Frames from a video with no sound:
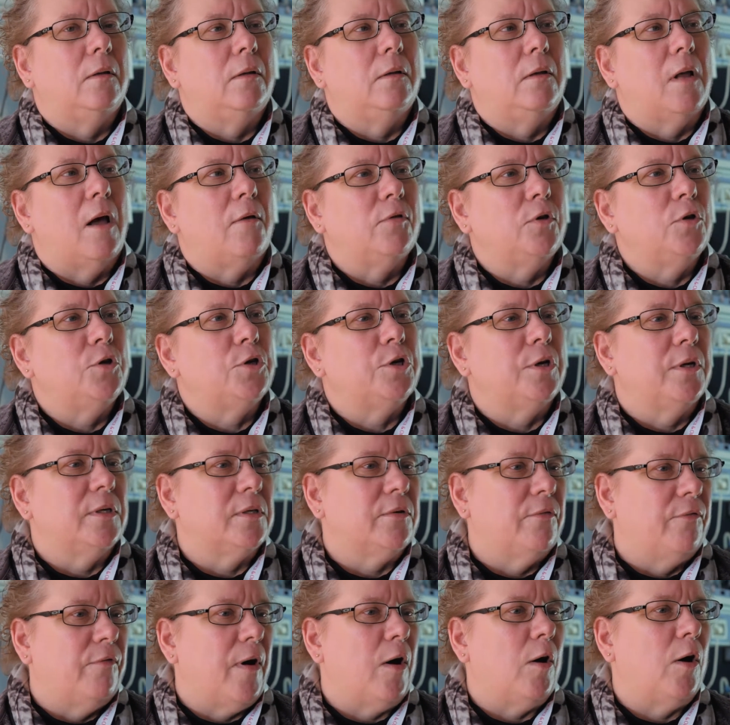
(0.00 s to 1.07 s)
Evolution is a
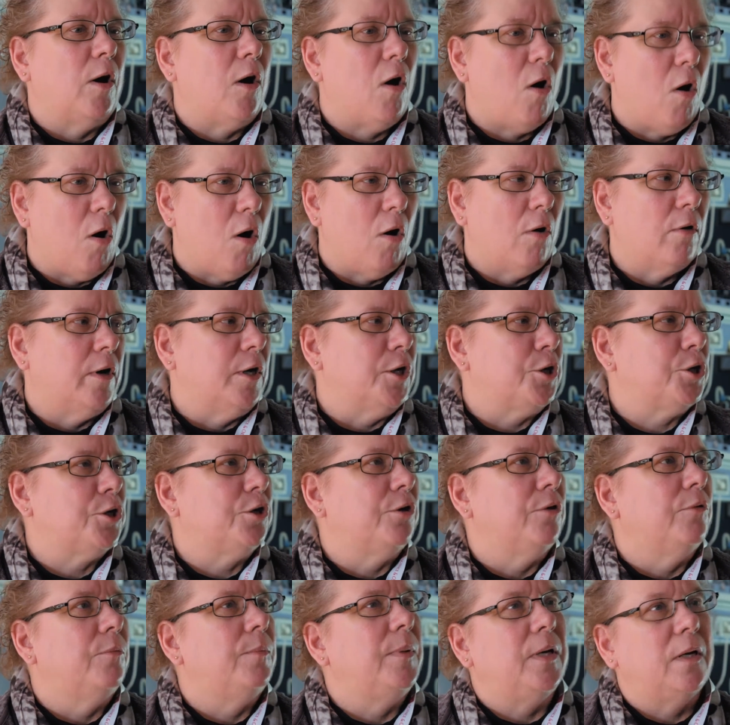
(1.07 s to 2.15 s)
very hard
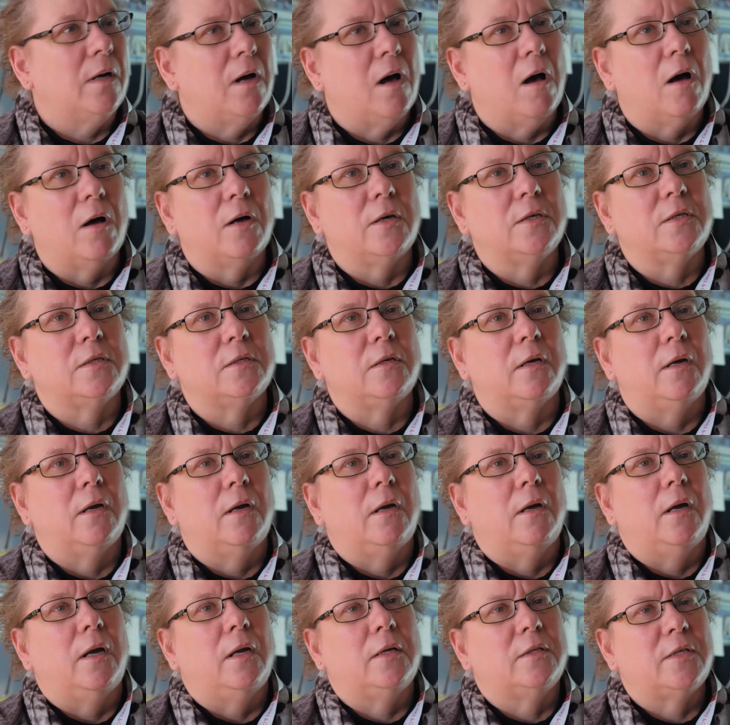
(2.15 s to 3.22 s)
issue because
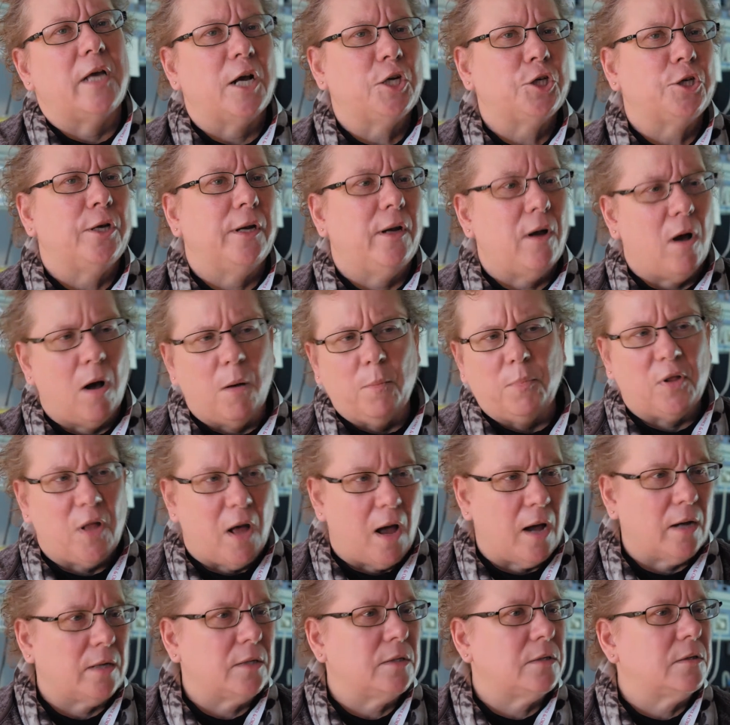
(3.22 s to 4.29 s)
it's actually
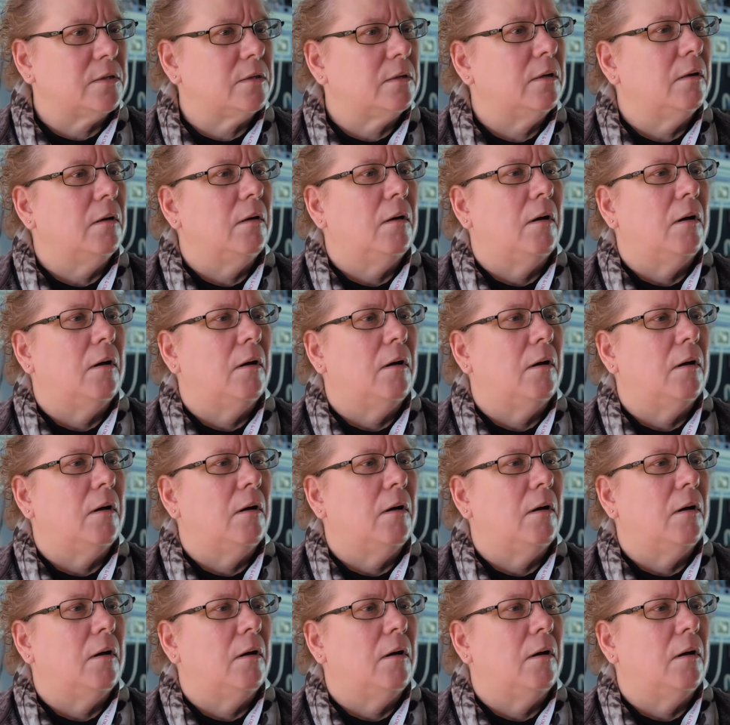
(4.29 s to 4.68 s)
complex.